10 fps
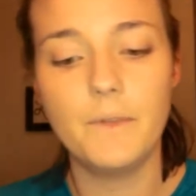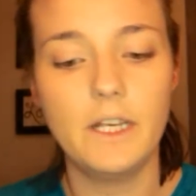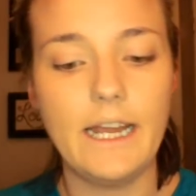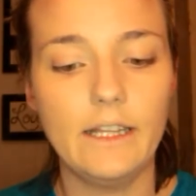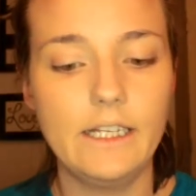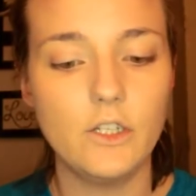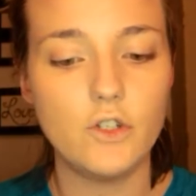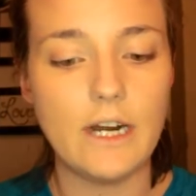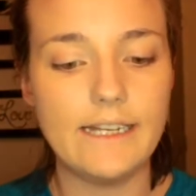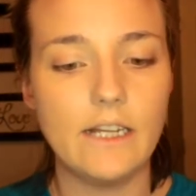now that it's
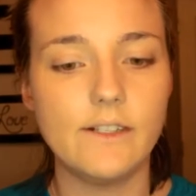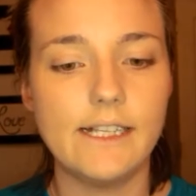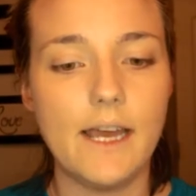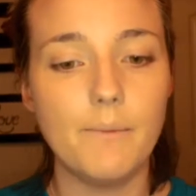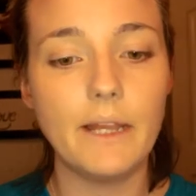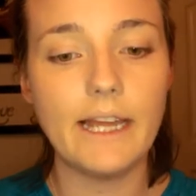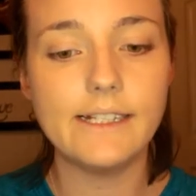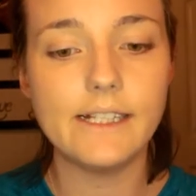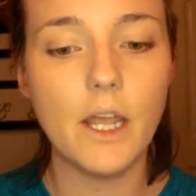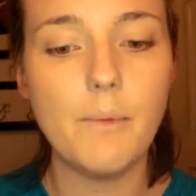dried down some,
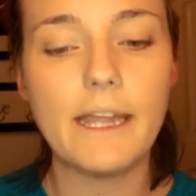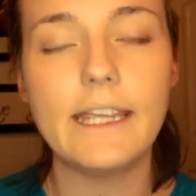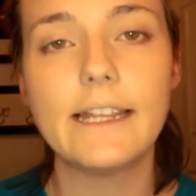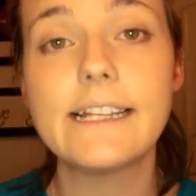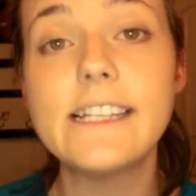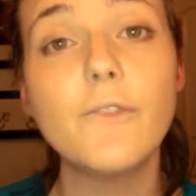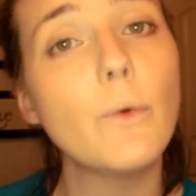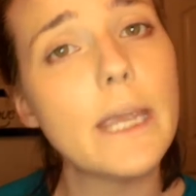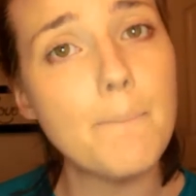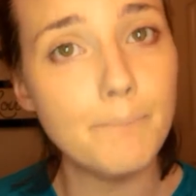let's go back in. Let's see if we
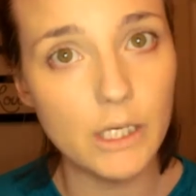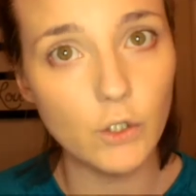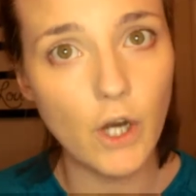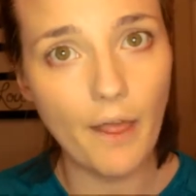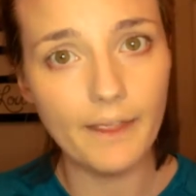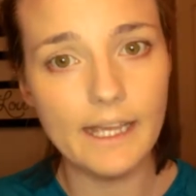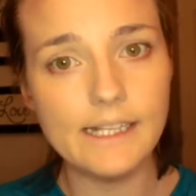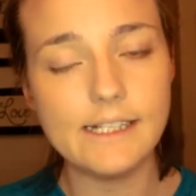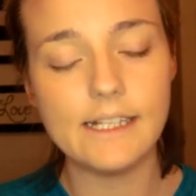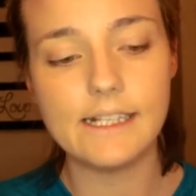can build on
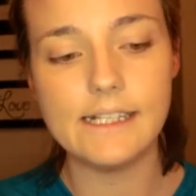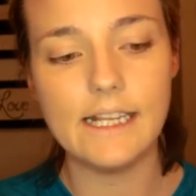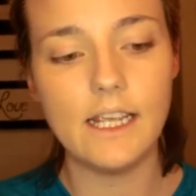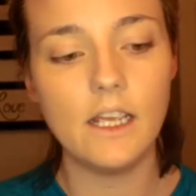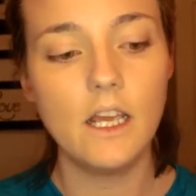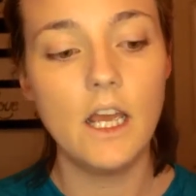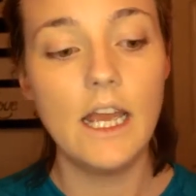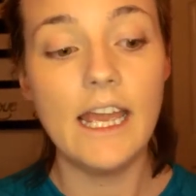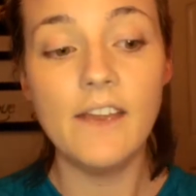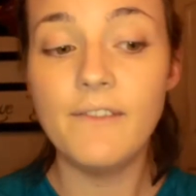this. Let's see
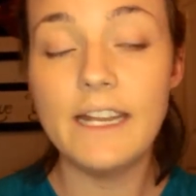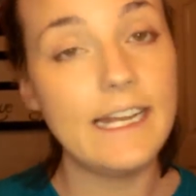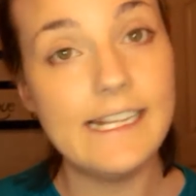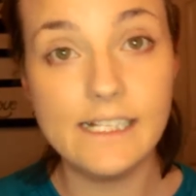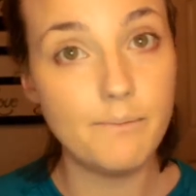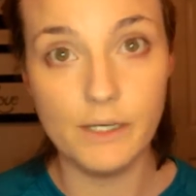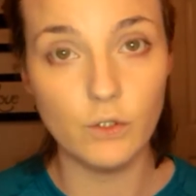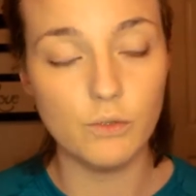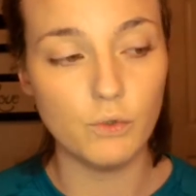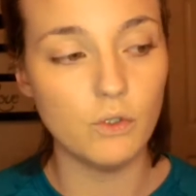if it is
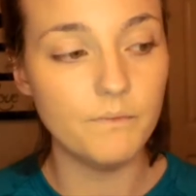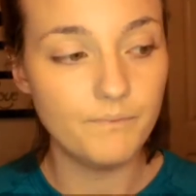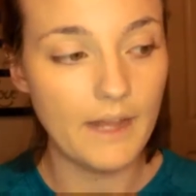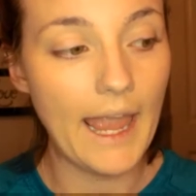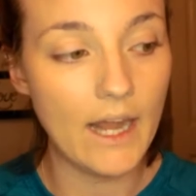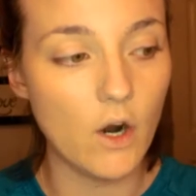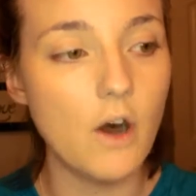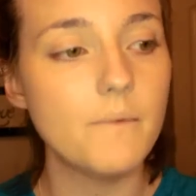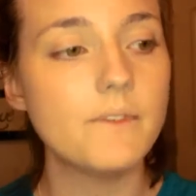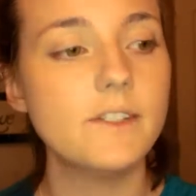buildable at
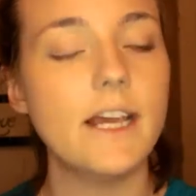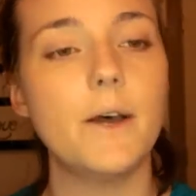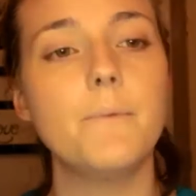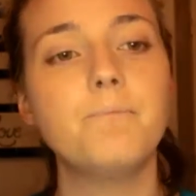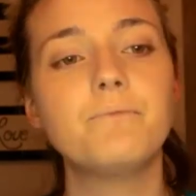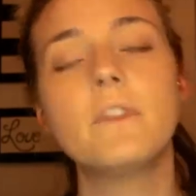all. So, I'm